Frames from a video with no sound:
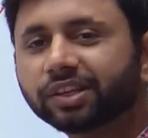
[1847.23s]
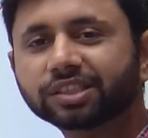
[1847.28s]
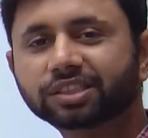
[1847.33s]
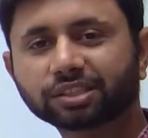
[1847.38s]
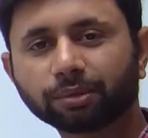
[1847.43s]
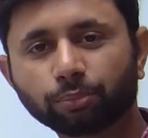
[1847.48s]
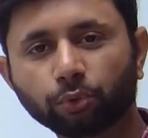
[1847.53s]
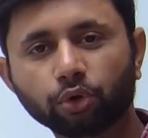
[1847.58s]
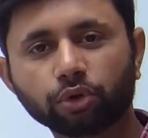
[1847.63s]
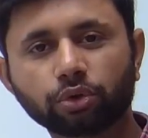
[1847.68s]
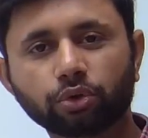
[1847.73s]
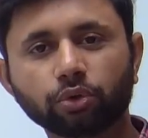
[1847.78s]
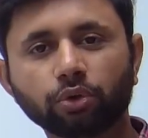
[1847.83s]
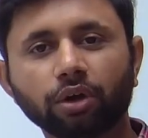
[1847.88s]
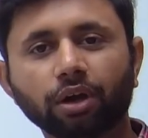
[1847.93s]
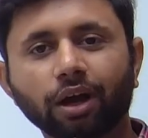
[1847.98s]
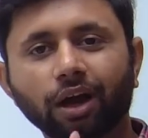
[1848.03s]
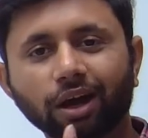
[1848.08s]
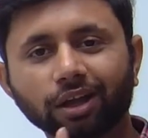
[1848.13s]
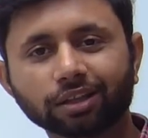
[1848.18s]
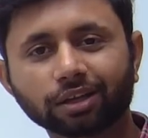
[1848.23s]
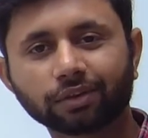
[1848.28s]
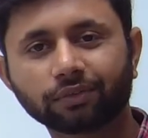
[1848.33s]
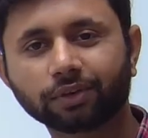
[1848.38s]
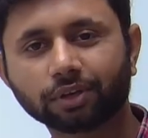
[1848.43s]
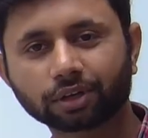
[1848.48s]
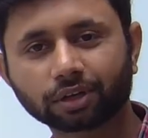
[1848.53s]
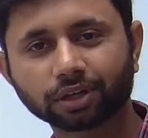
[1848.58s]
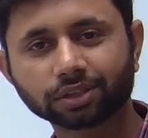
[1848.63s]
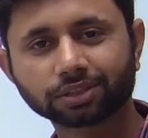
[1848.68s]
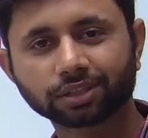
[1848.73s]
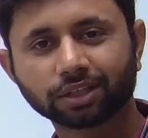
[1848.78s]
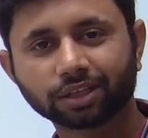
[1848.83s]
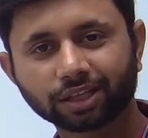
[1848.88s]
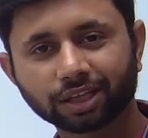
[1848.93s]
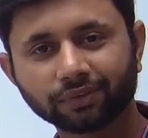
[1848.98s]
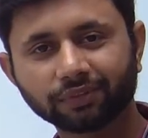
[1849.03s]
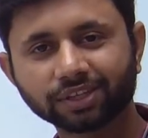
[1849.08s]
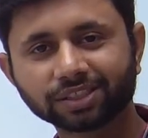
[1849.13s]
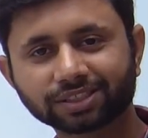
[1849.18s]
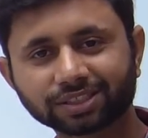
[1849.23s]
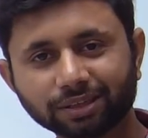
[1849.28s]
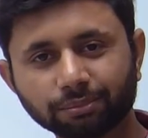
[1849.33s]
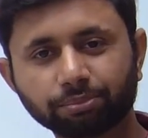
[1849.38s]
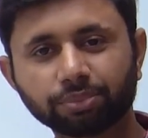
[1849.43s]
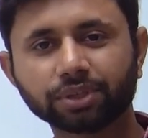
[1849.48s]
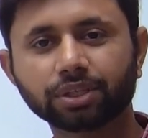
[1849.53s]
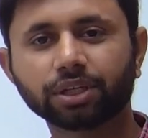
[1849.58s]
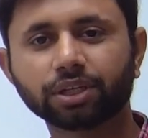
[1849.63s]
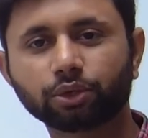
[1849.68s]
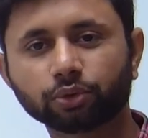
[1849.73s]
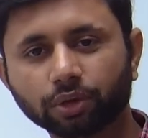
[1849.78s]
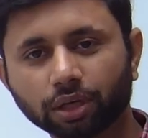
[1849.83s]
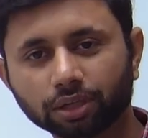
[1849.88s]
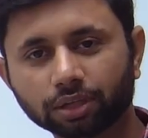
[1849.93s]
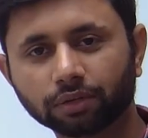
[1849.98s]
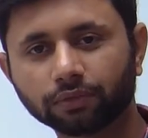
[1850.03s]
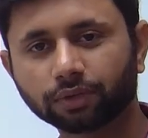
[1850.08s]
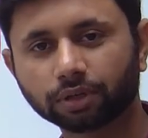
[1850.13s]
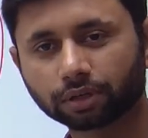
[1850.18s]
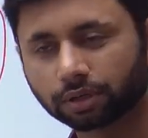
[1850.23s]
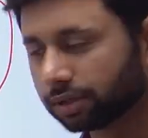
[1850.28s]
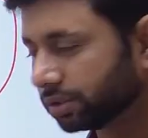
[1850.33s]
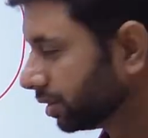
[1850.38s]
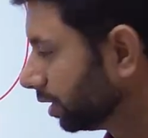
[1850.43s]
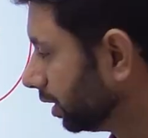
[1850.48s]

support to other workers, giving sympathy to other workers.